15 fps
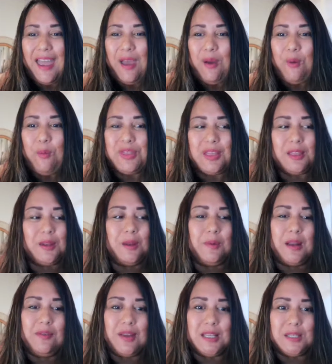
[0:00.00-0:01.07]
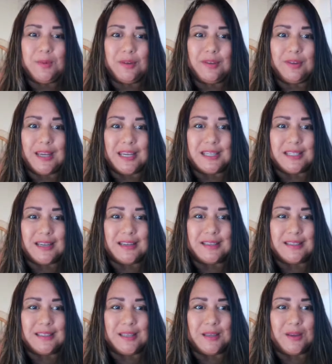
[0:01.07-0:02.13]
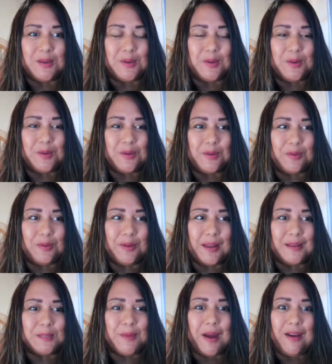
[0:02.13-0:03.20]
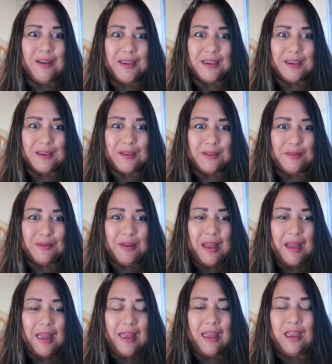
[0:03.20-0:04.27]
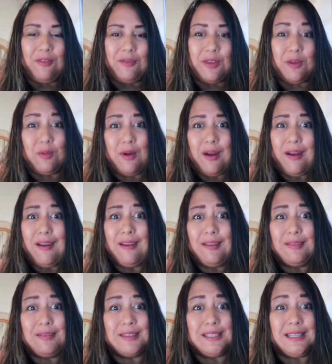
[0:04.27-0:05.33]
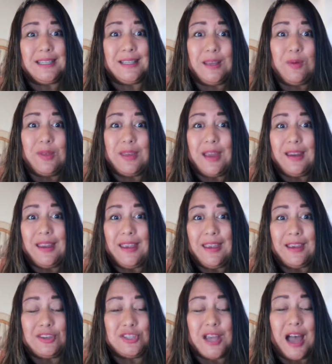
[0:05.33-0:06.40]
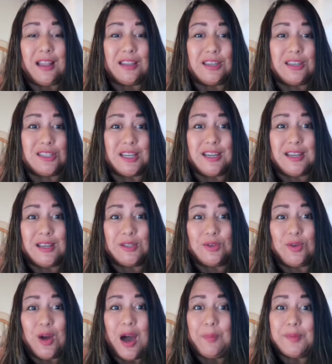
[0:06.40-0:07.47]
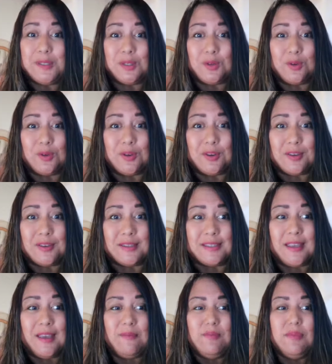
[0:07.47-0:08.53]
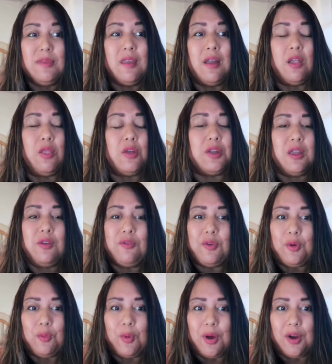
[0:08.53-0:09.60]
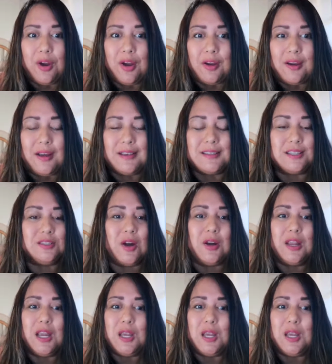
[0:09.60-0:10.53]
with a little bit of inspiration to inspire you if you are dealing with any challenges or obstacles, looking for work, starting a